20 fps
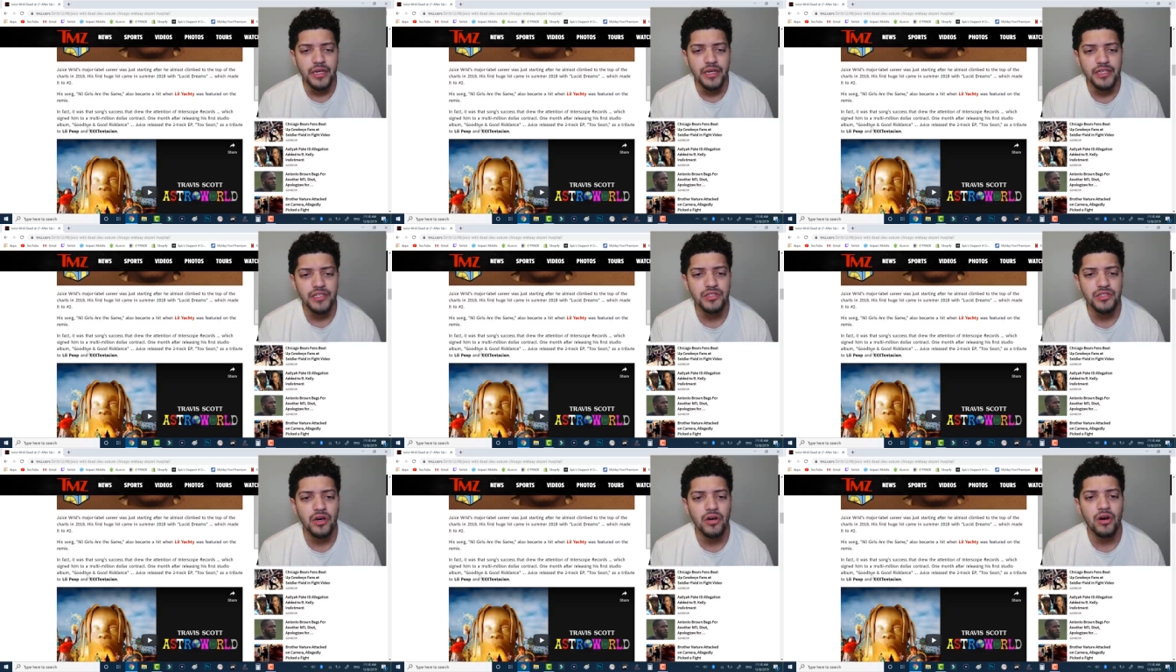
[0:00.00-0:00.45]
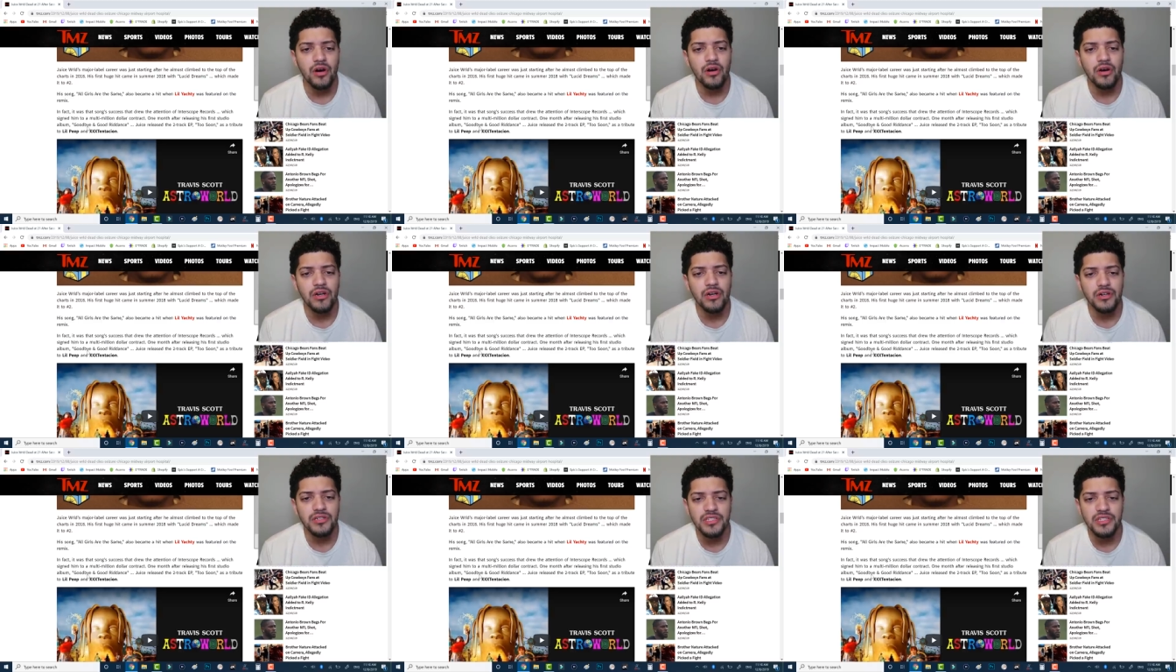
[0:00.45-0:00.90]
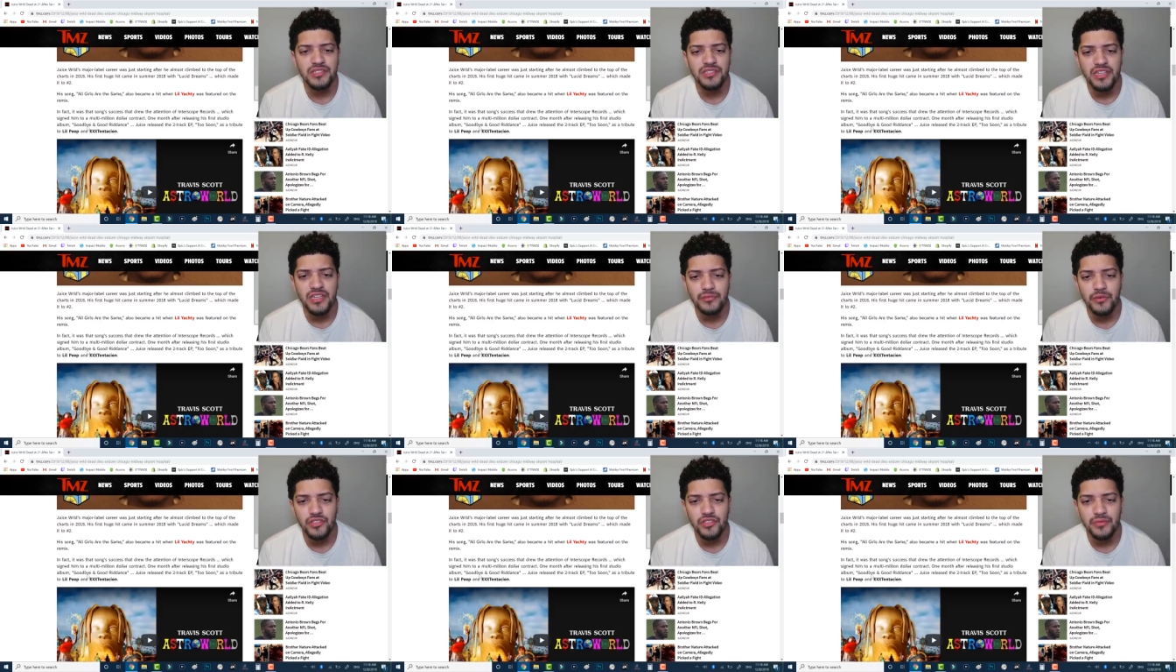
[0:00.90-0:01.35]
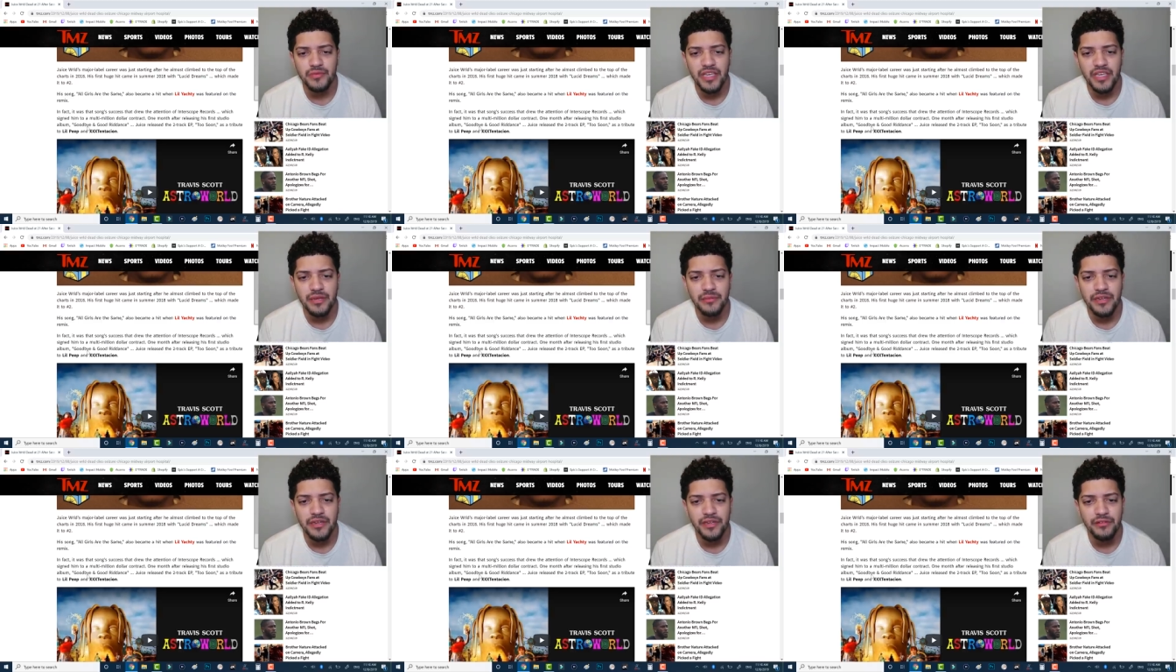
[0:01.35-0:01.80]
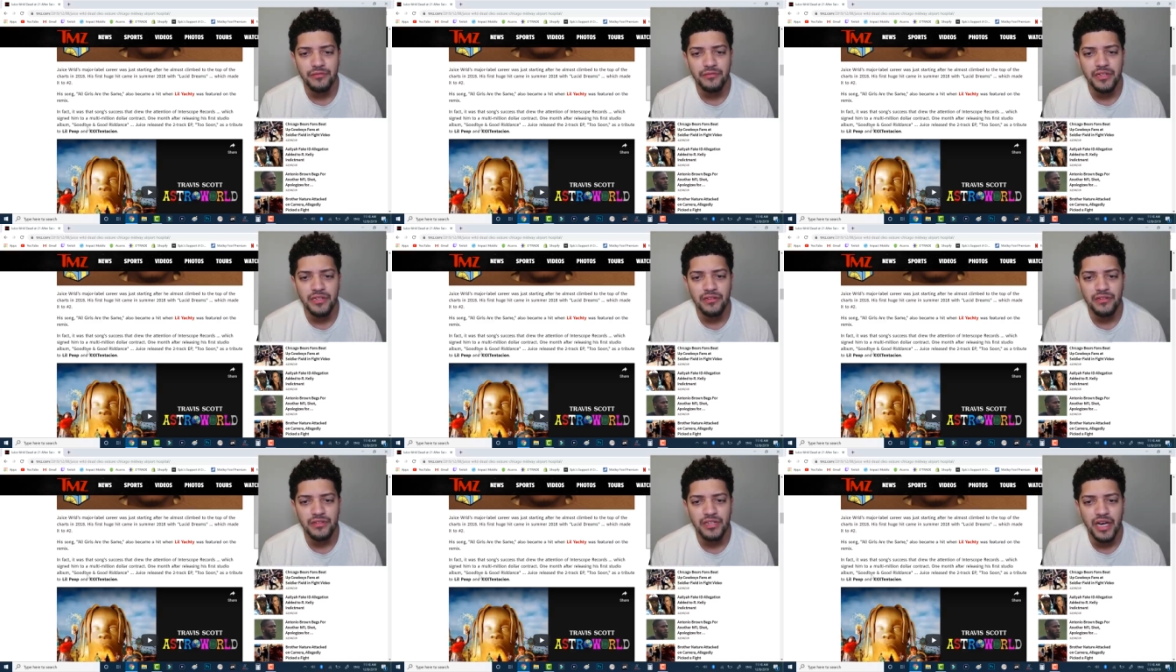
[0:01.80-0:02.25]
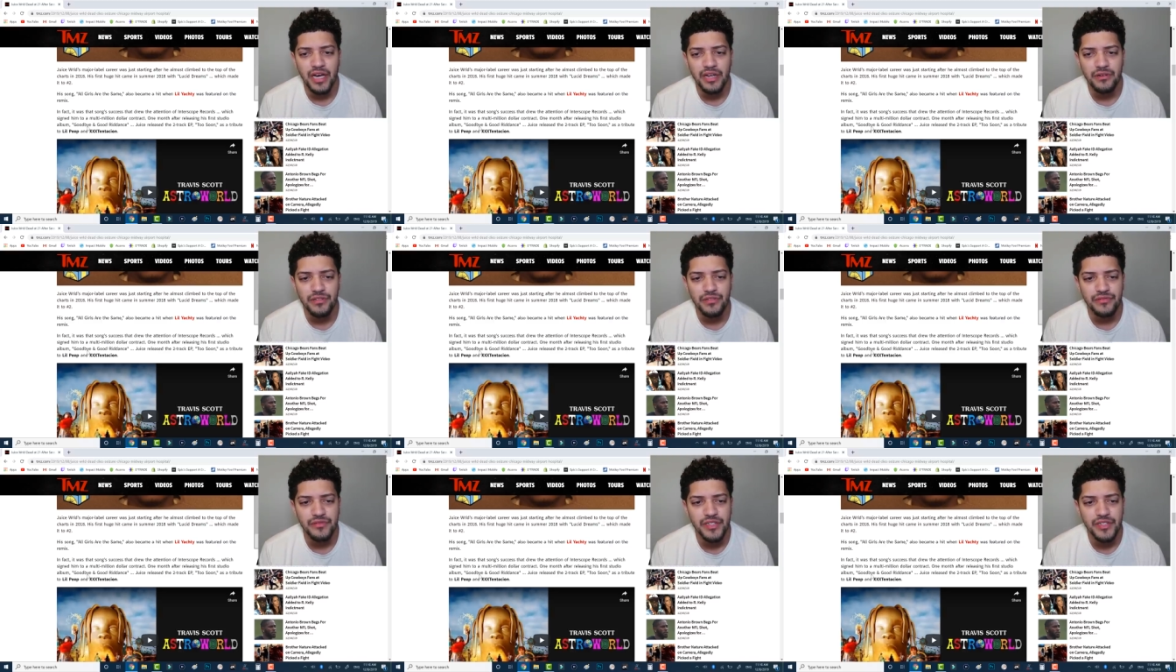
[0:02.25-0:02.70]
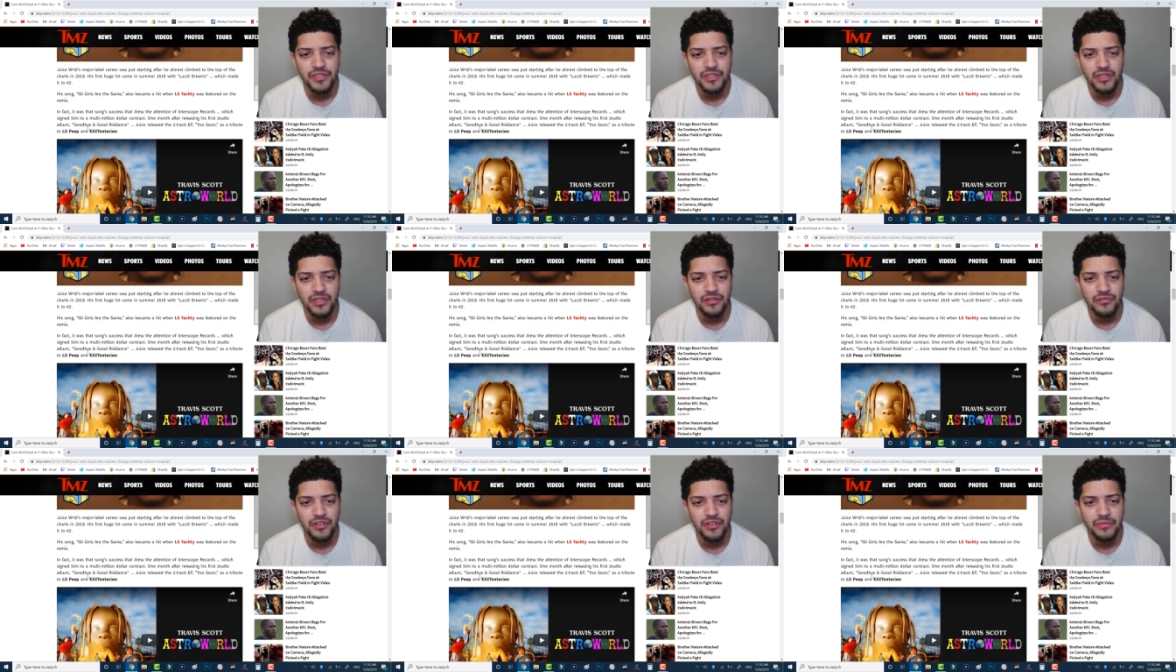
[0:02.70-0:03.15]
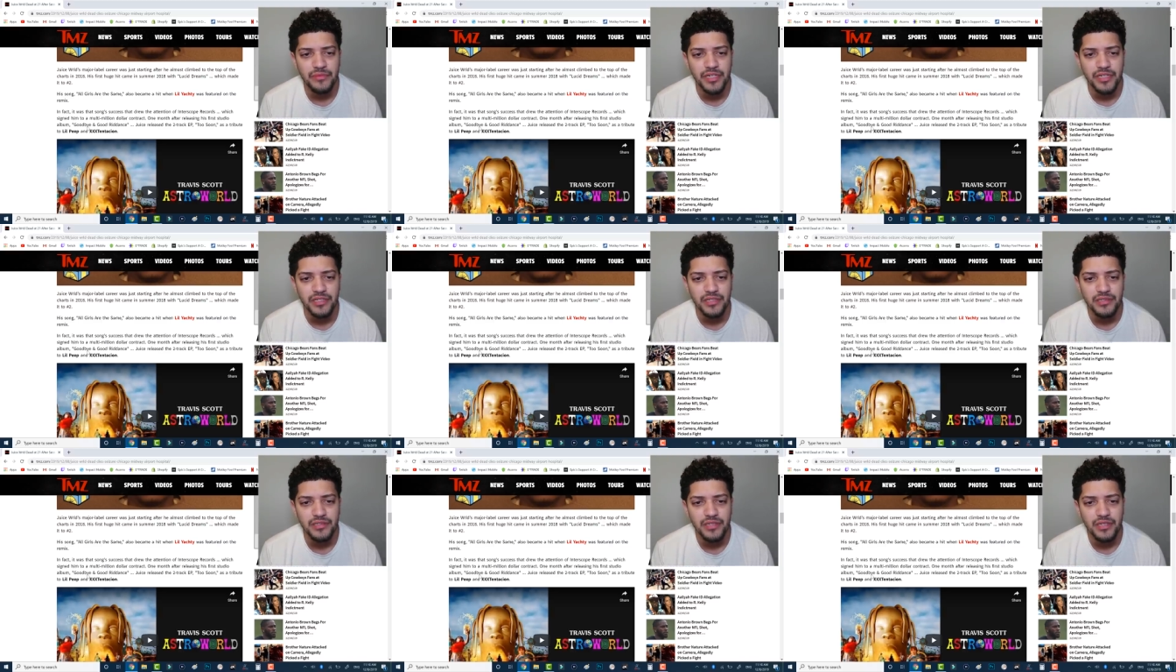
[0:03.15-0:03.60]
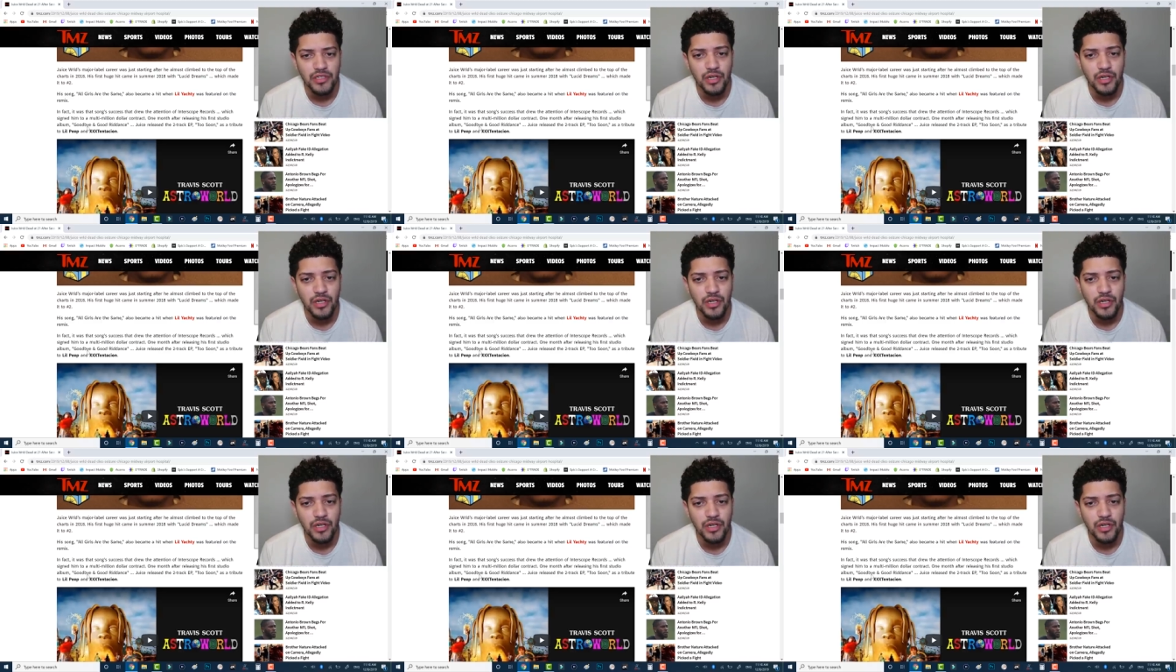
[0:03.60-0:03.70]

His song "All Girls Are the Same" also became a hit when Lil Yachty was featured on the remix.